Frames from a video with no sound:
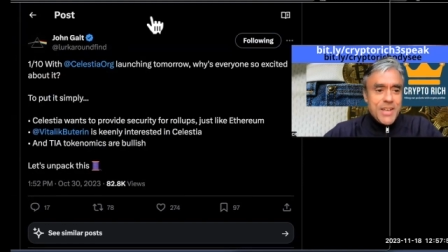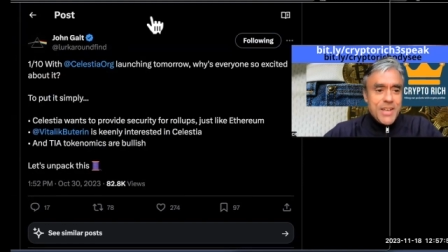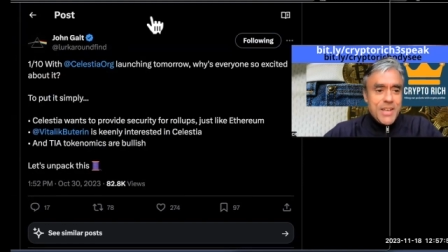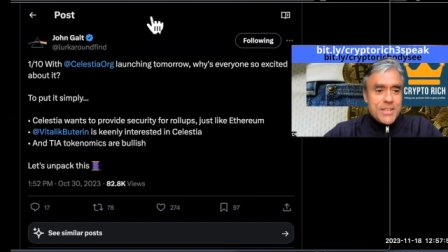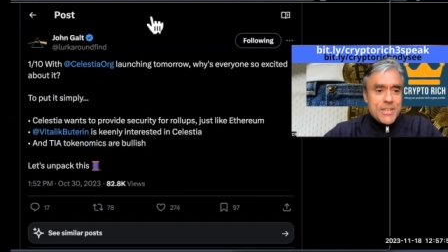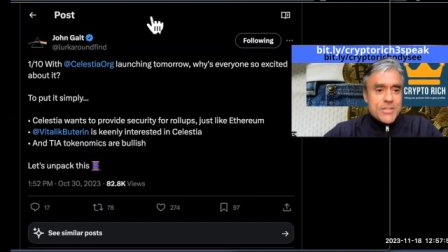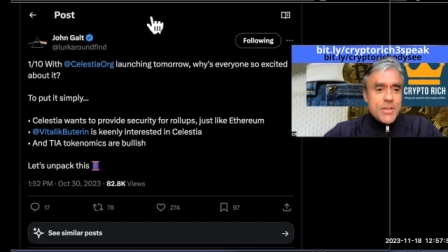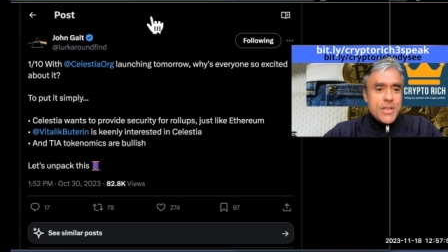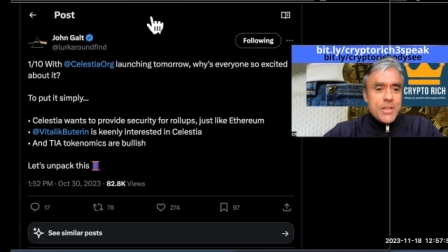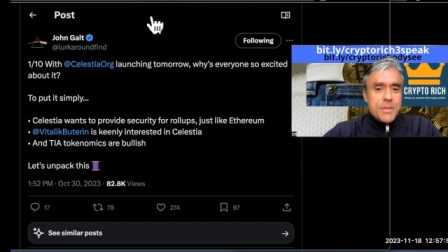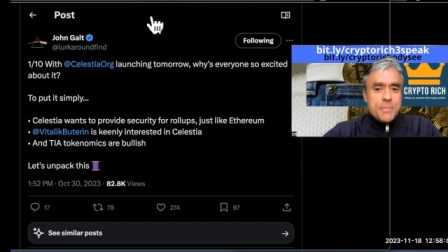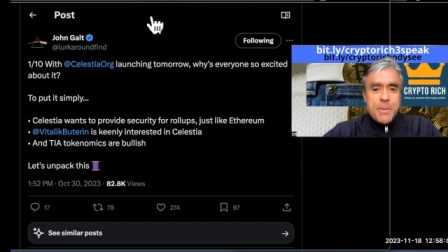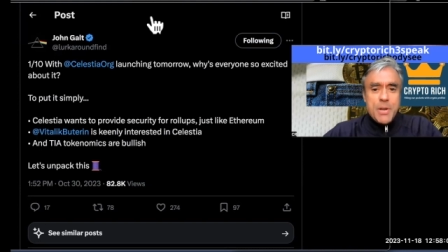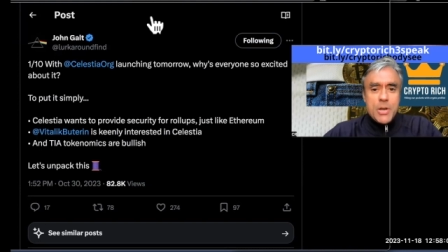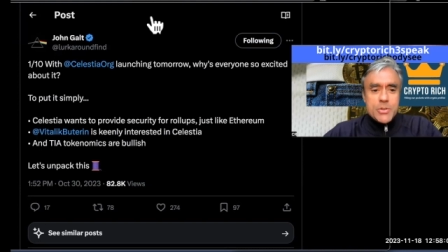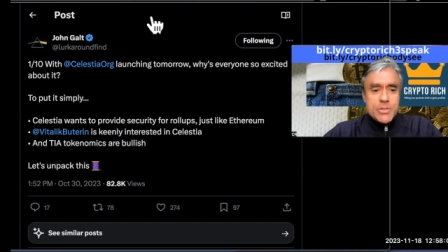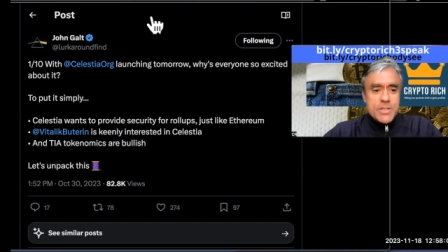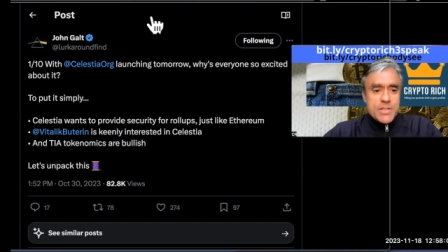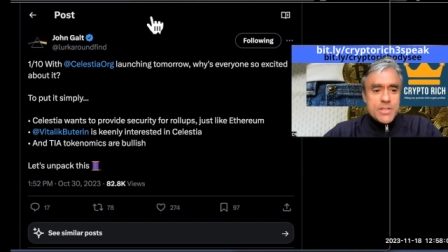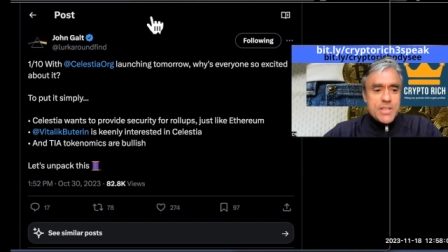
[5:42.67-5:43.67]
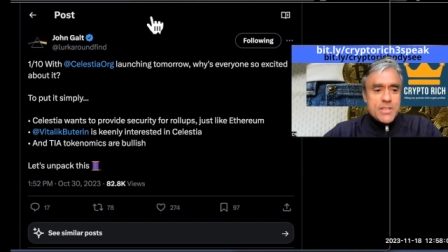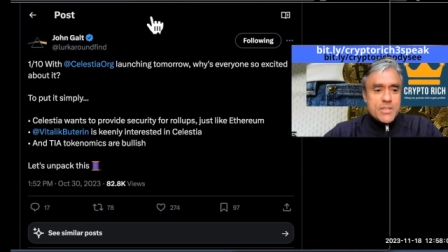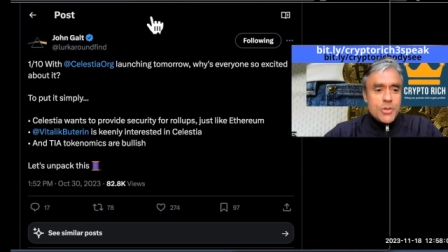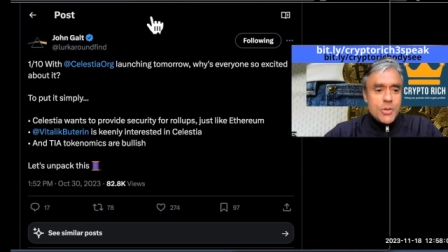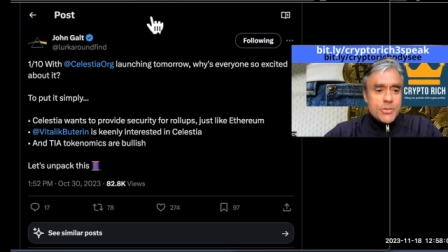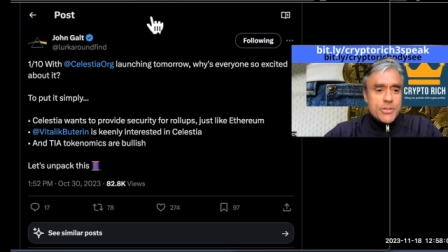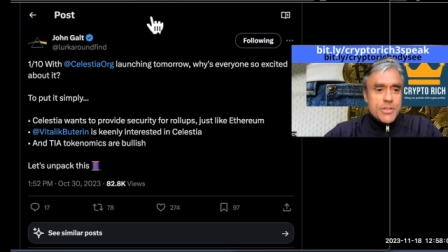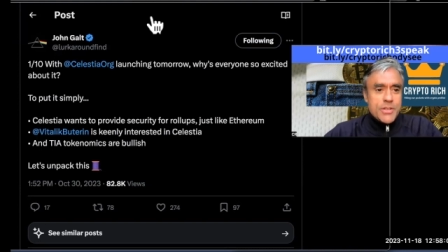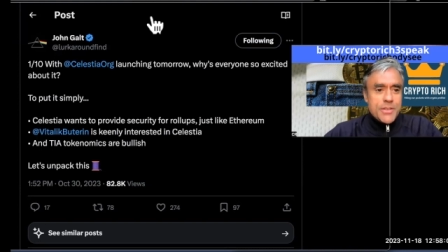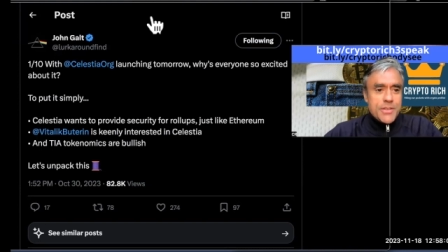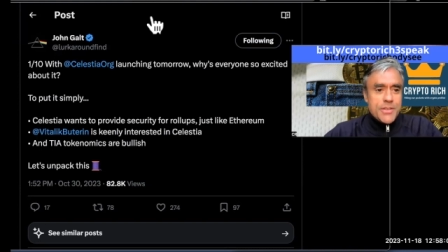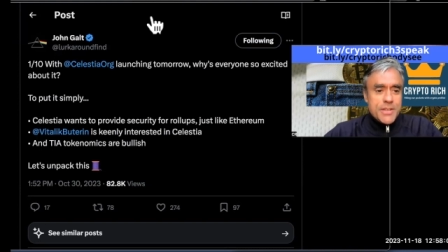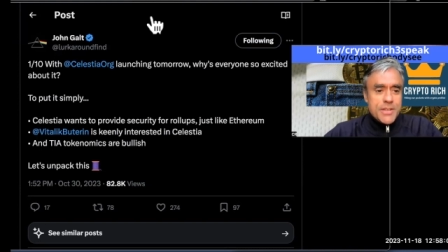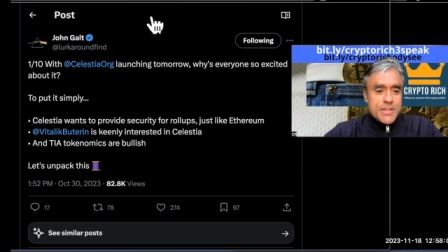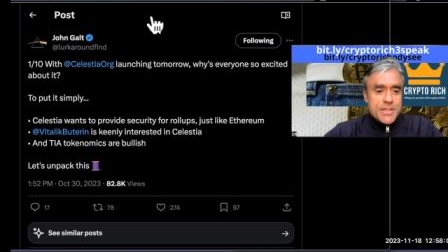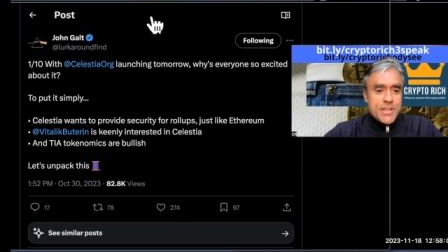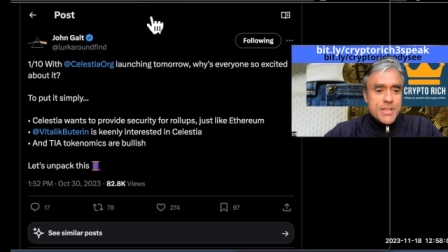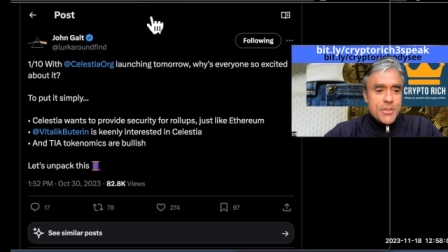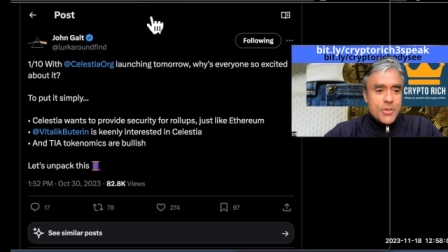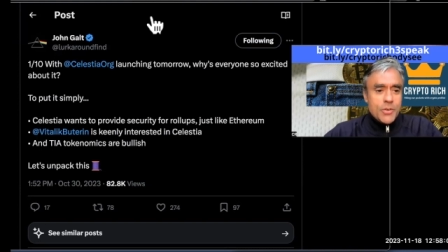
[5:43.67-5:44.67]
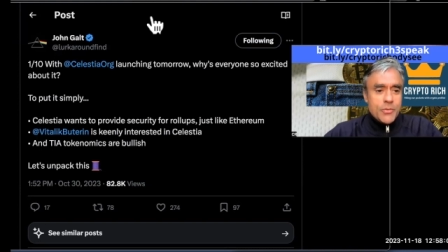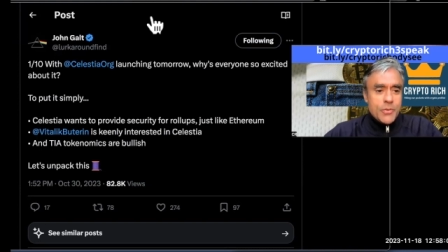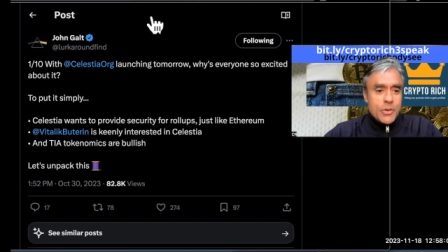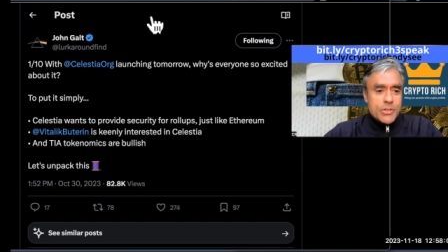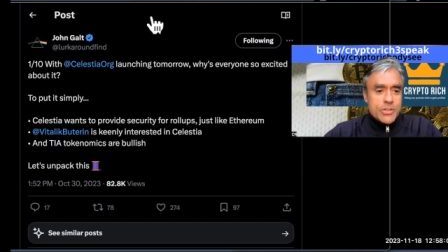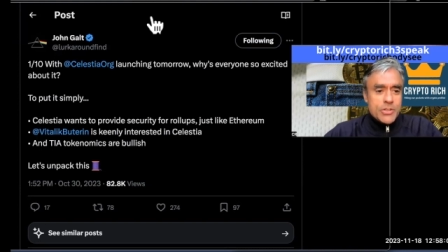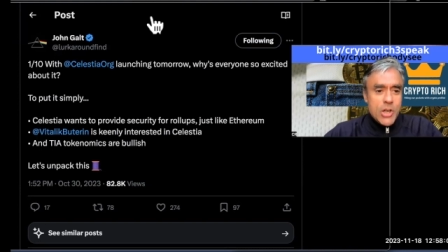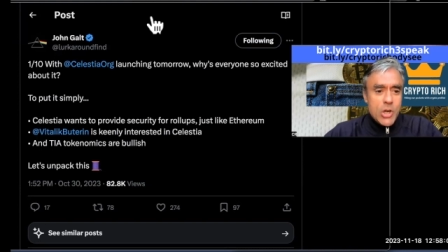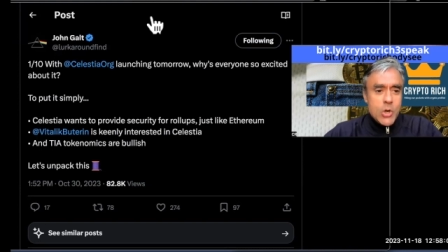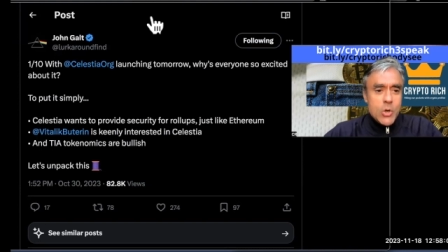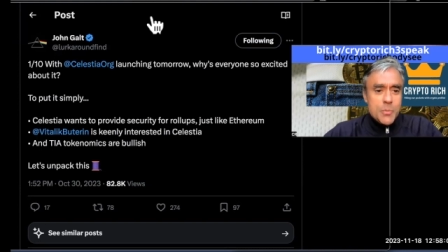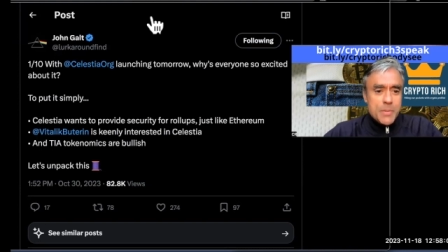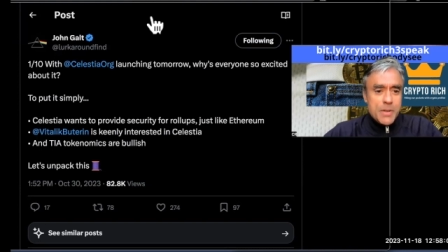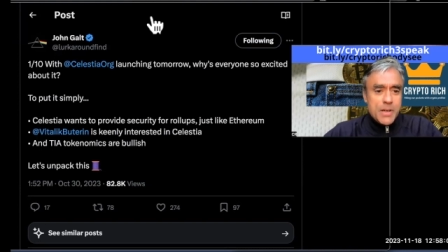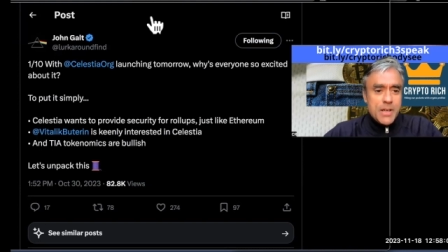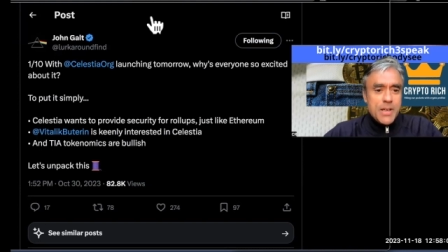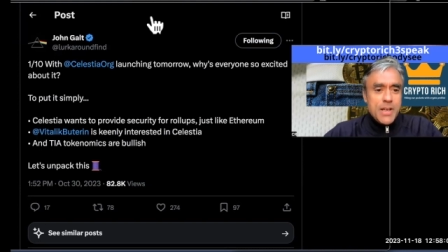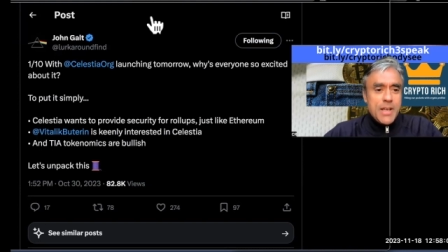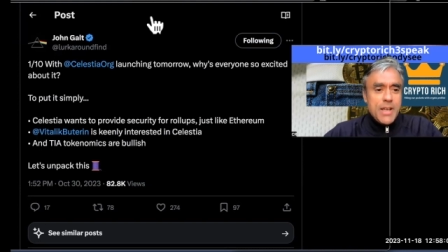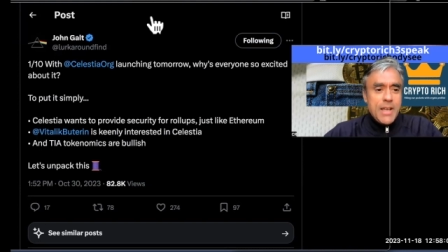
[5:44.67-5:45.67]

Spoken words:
So he posted this on the 30th of October.